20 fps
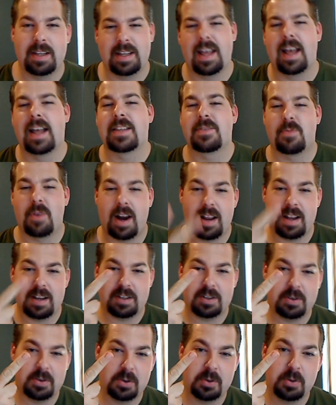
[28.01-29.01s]
Yeah, that's right,
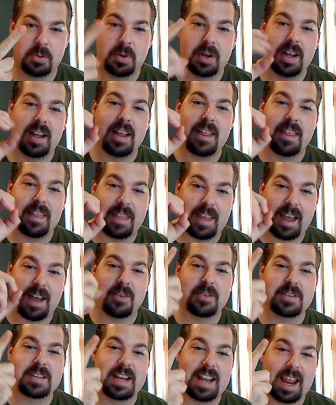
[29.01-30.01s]

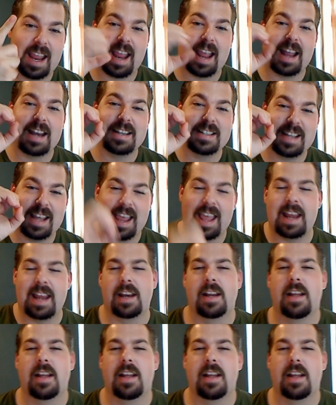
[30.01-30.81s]
2010.